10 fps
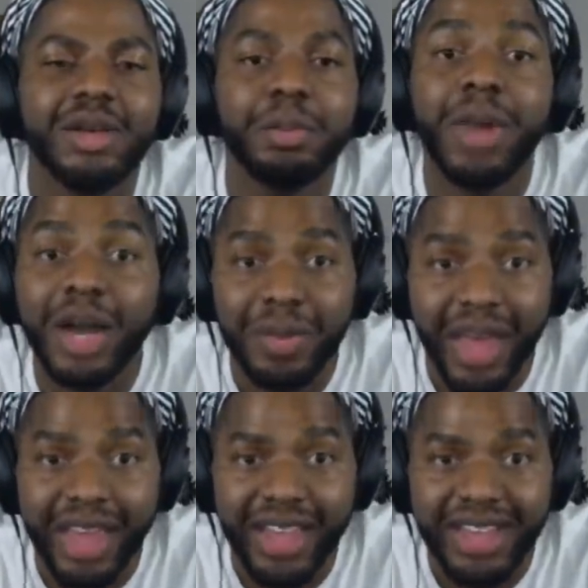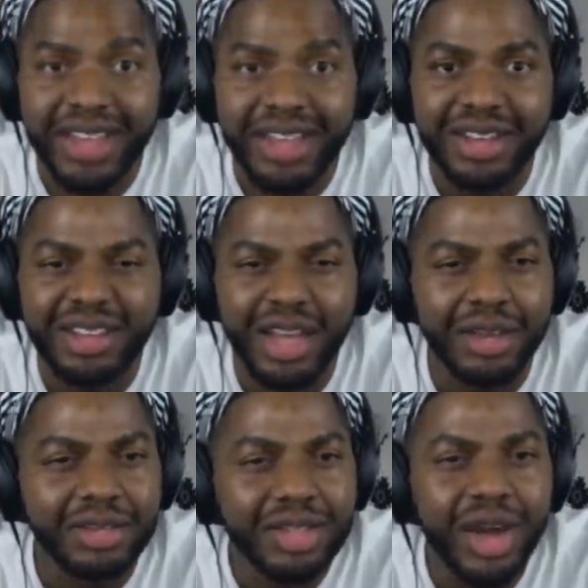mukbang.
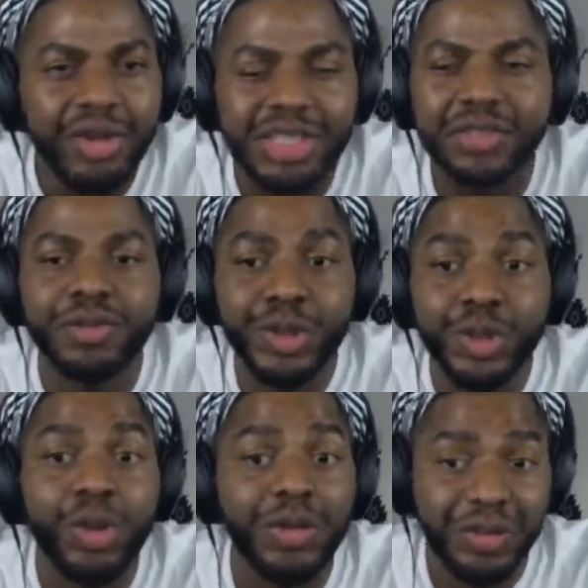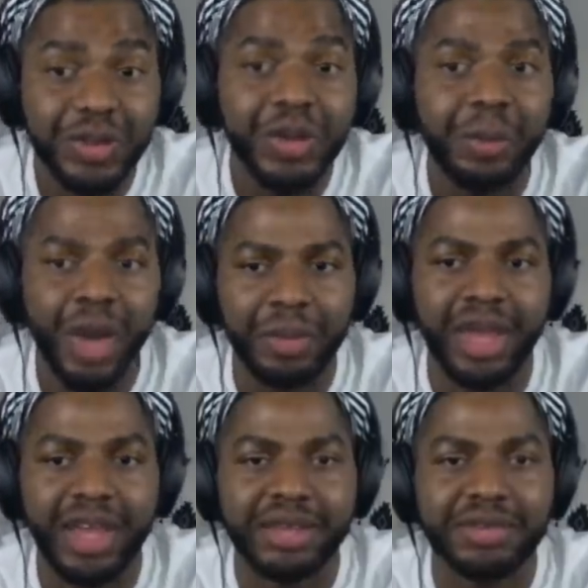Like just food court food
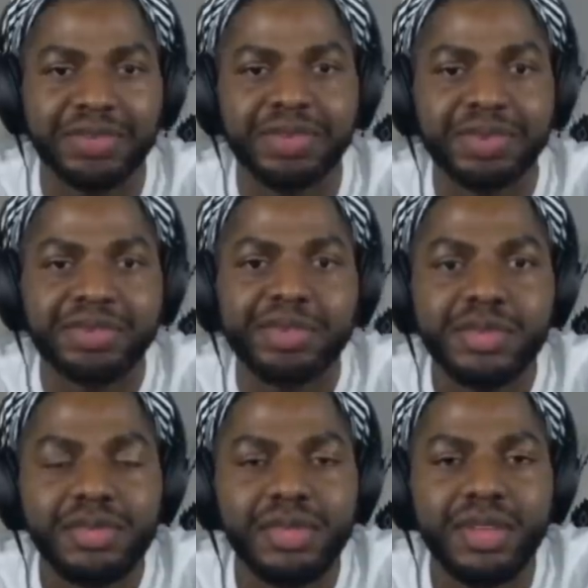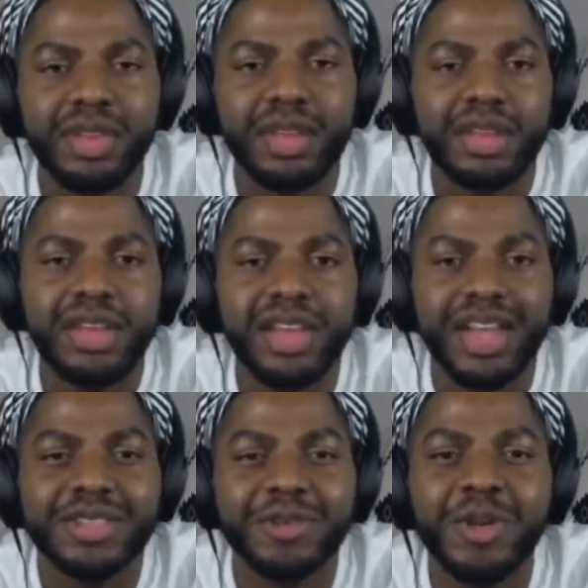mukbang.
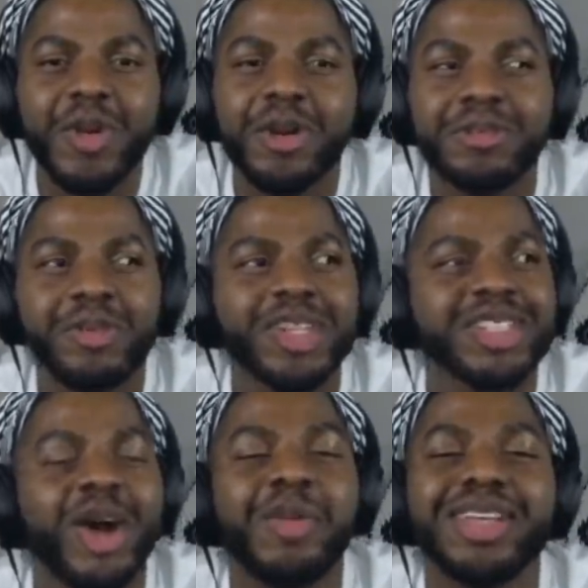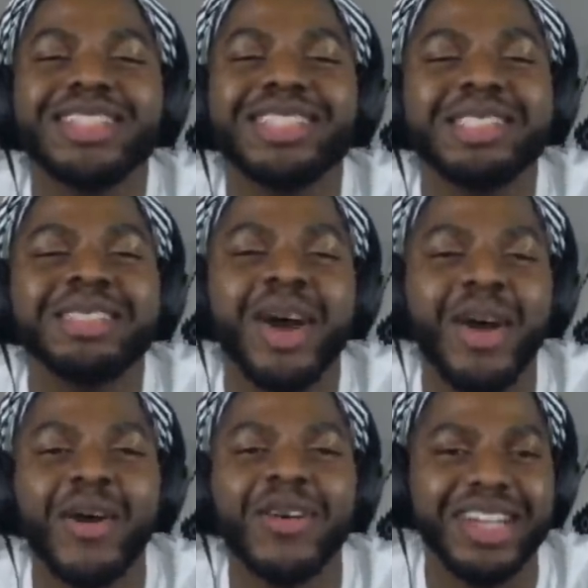Because food court food is always
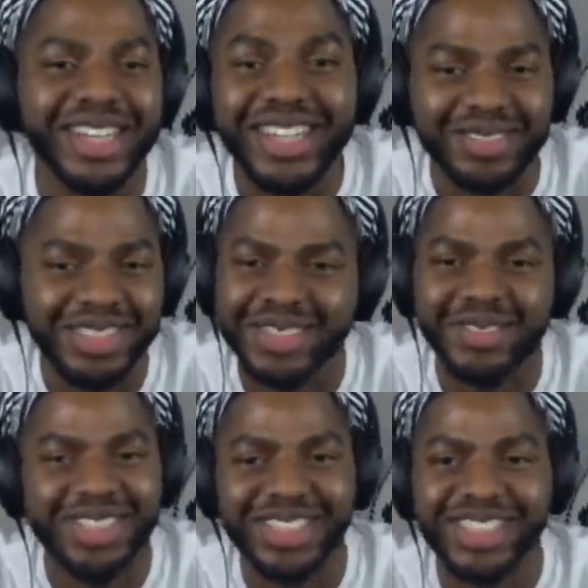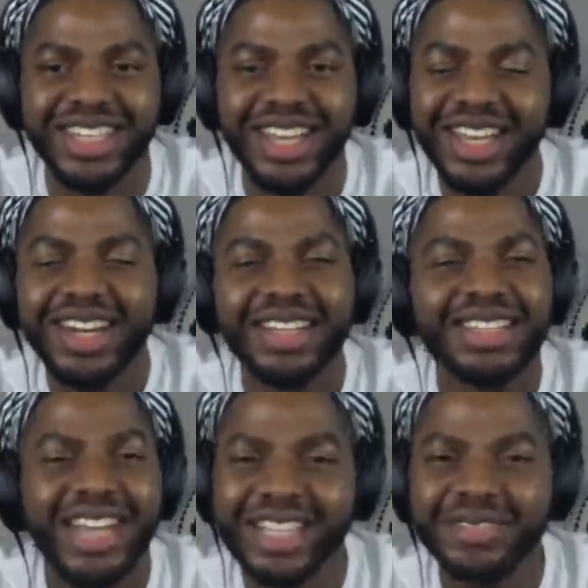so good for some reason. Like the
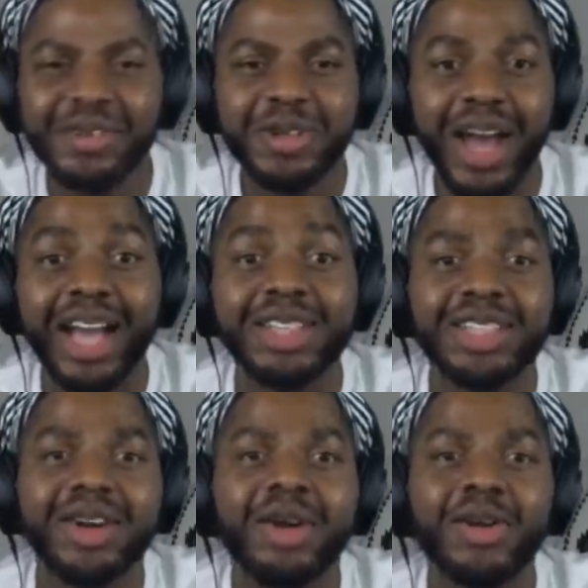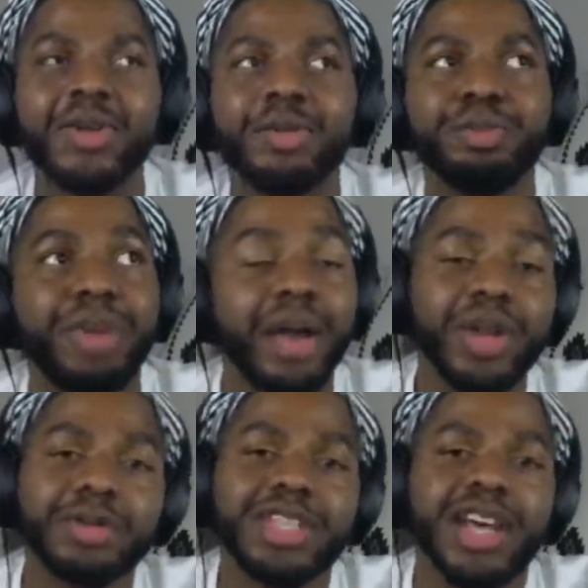Chinese food, I used to go, back
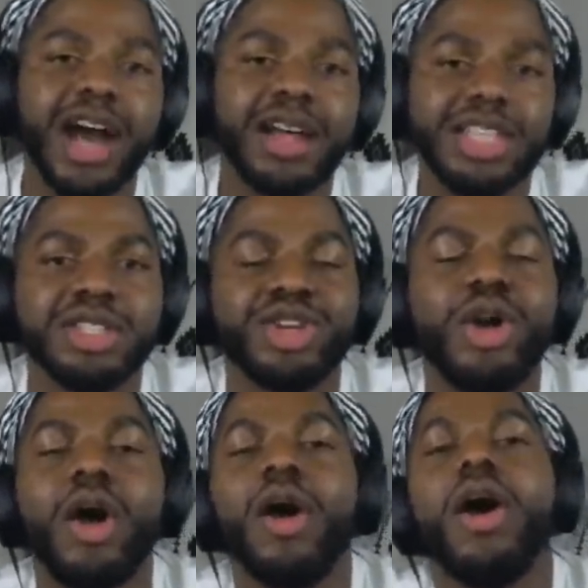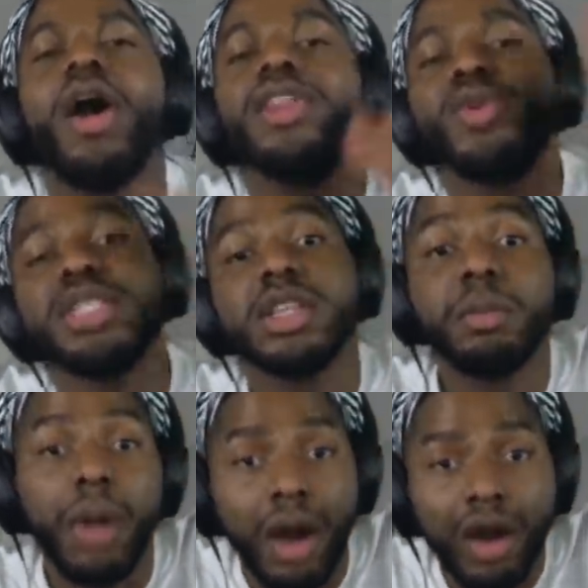when I was in college, I used to go all the way to the
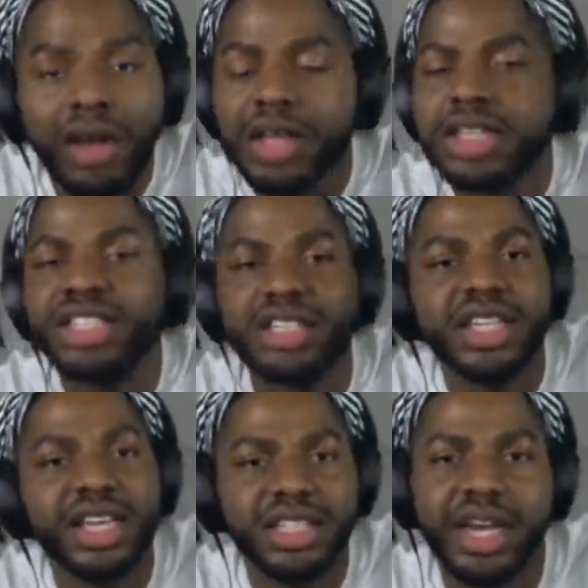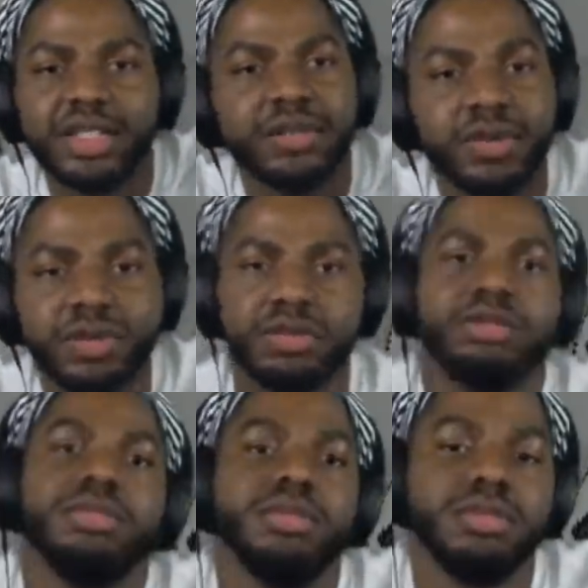mall just to get
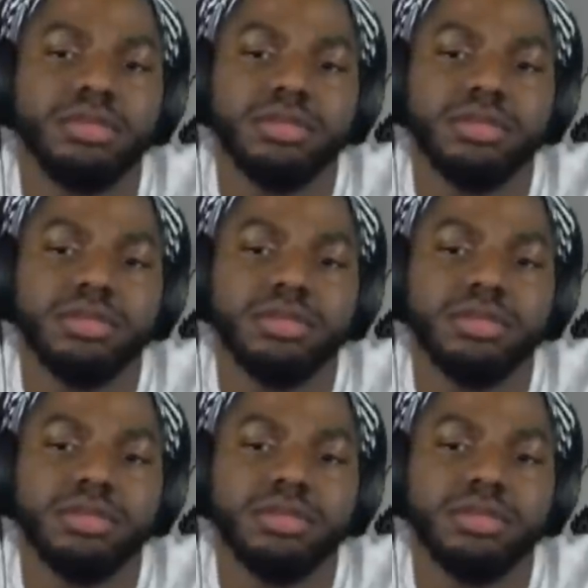Chinese food